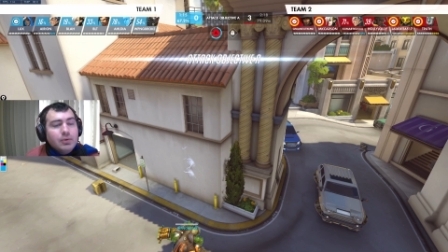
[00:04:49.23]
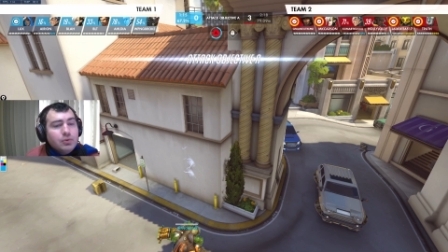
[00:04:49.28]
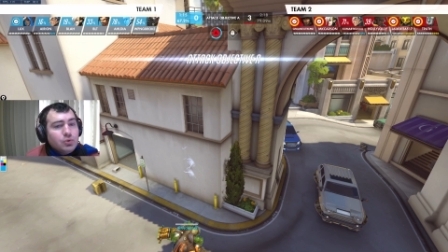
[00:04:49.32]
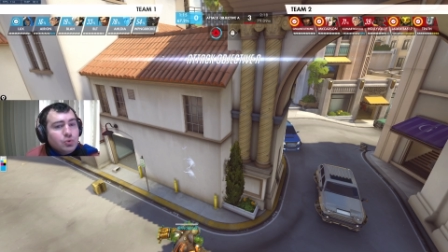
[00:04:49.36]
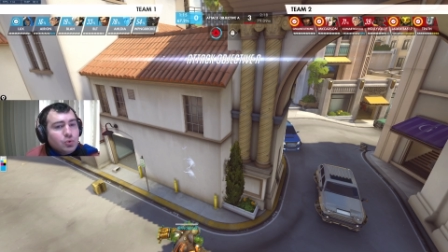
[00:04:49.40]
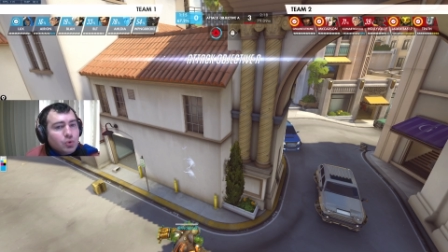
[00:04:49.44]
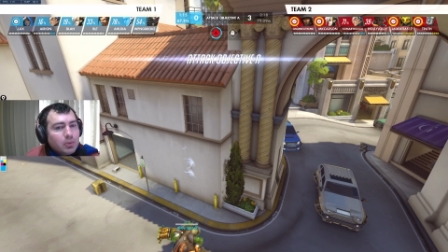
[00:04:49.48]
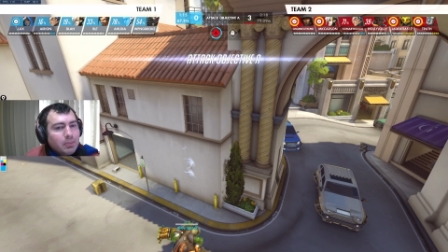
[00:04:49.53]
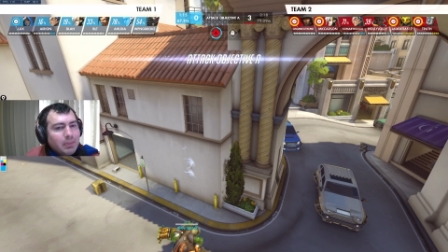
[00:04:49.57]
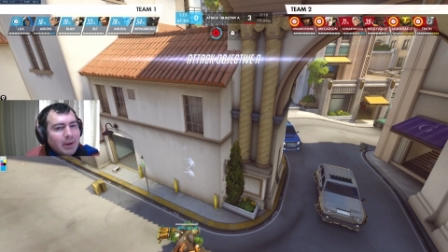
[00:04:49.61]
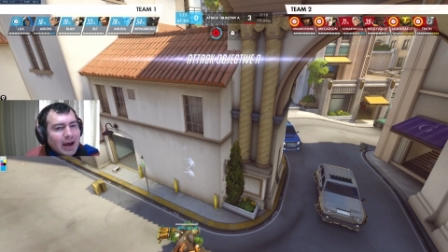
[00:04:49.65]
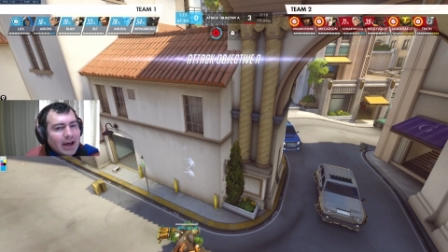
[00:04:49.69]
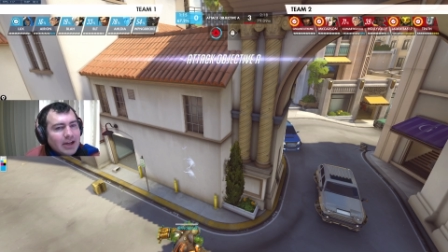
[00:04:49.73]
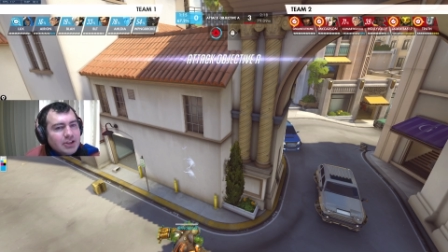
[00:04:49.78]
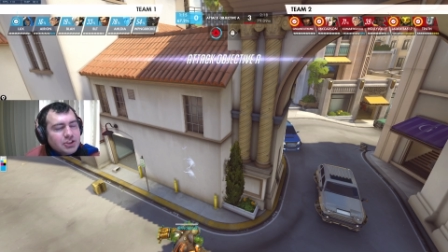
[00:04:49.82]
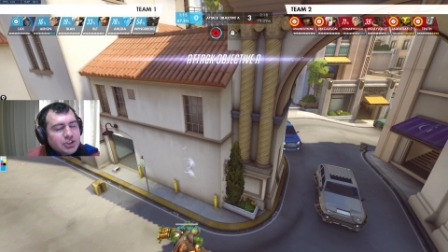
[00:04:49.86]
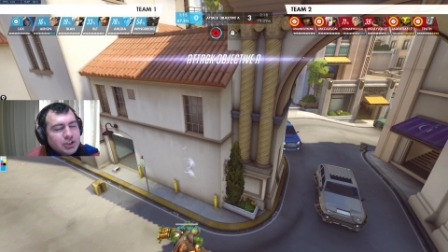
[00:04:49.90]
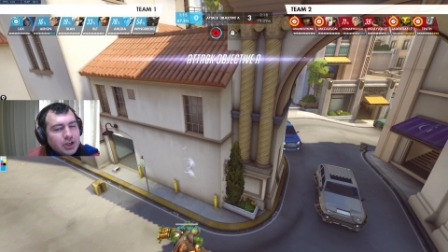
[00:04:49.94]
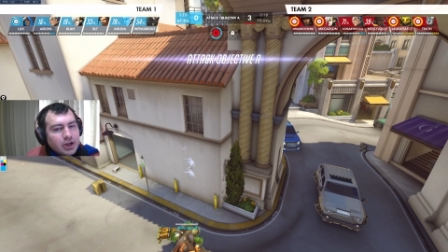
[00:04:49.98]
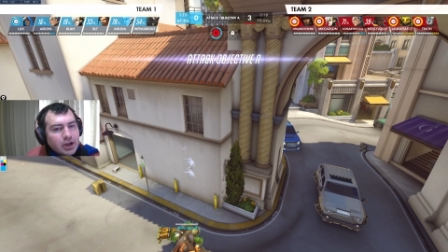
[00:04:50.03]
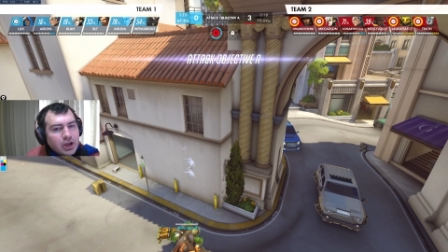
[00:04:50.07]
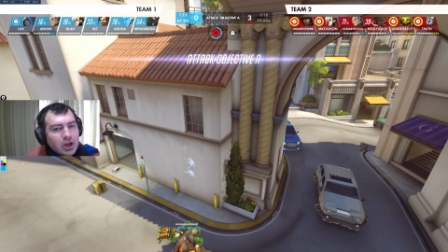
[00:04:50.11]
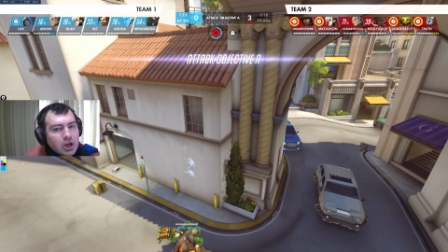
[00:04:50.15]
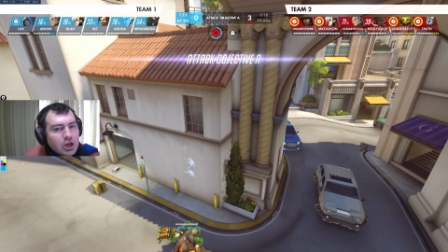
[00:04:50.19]
your
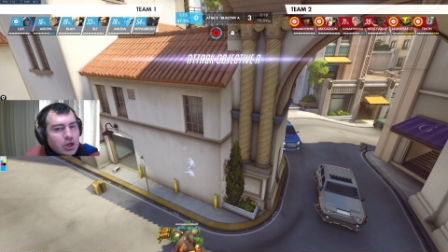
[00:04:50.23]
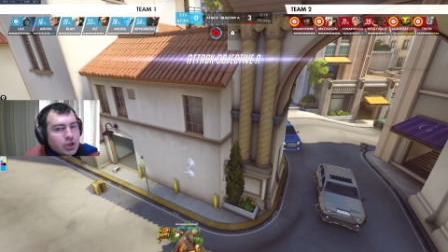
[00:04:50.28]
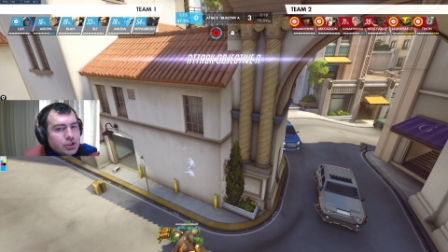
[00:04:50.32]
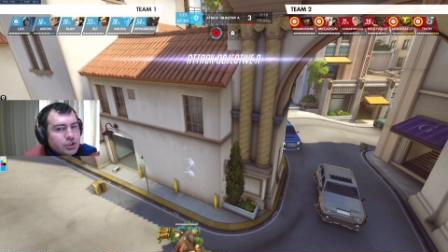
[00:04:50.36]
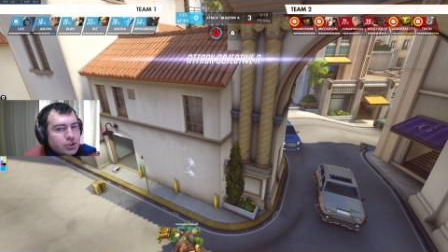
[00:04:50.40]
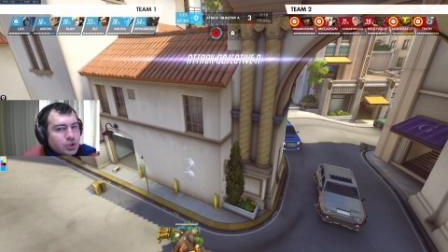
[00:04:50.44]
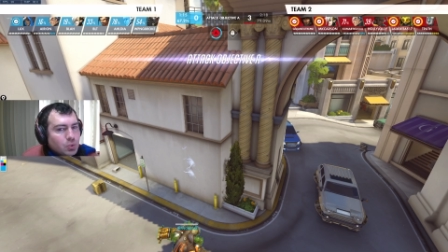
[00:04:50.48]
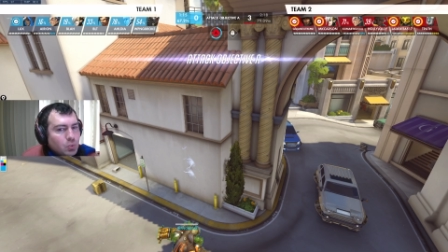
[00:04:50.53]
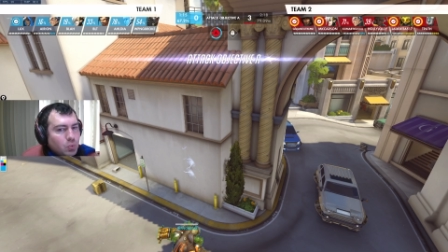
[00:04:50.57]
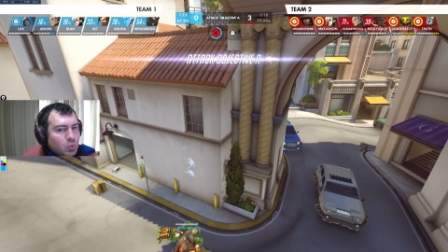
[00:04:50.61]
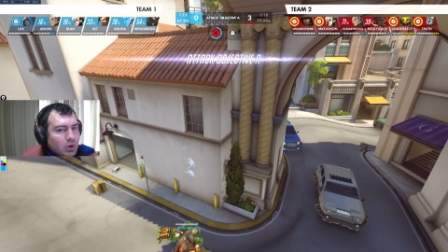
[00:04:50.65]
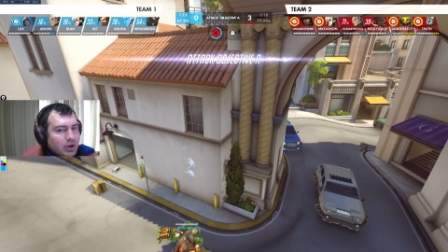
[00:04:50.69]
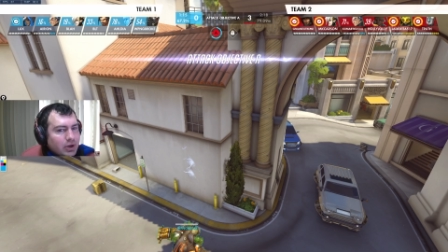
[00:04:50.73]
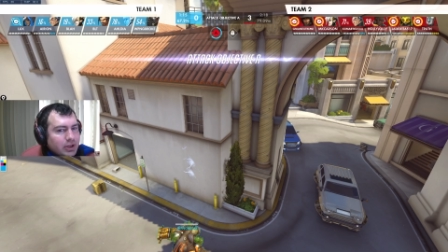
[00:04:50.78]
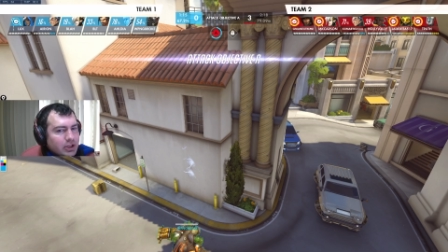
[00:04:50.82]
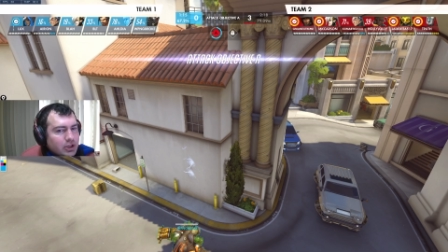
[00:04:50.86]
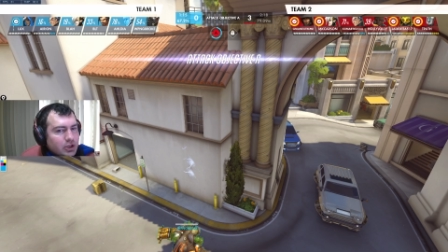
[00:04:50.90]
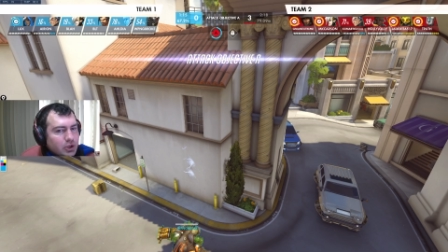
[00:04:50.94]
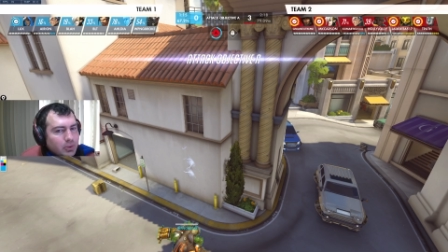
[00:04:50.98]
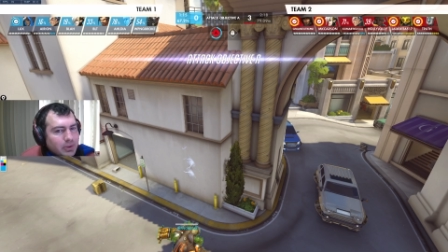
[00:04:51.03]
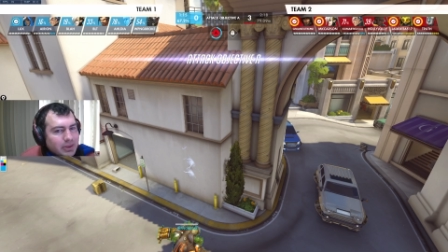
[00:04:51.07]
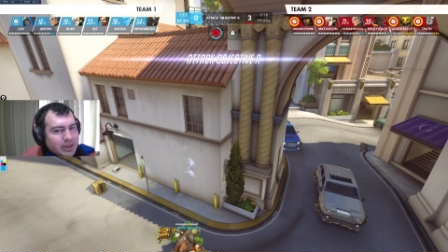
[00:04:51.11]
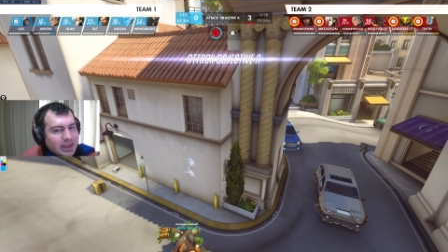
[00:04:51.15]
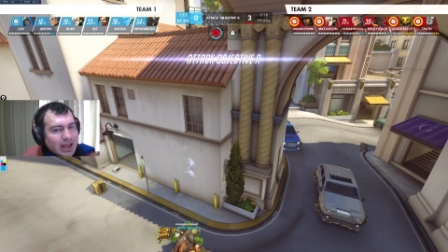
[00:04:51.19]
Bastion. So what do you
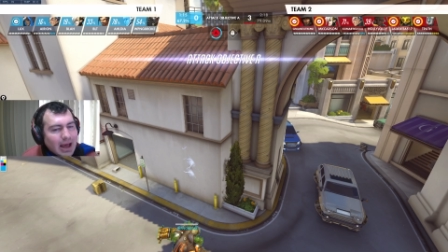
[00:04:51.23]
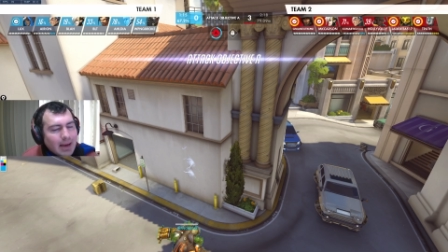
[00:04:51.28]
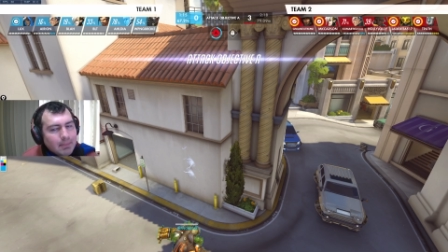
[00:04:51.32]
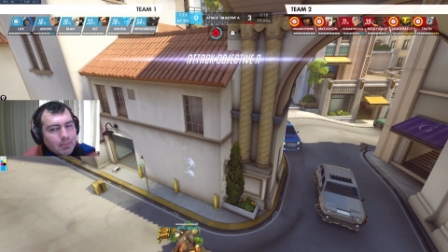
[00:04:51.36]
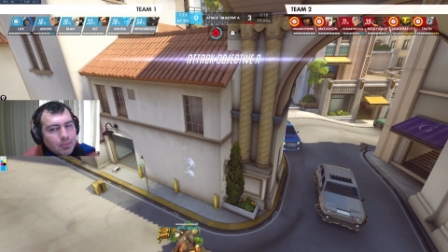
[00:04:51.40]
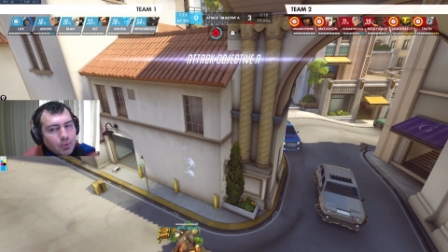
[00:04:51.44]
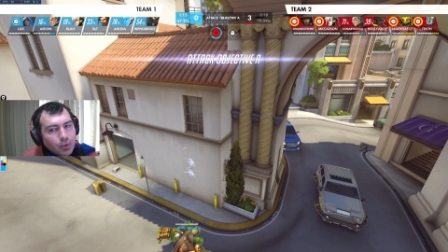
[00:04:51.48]
do at that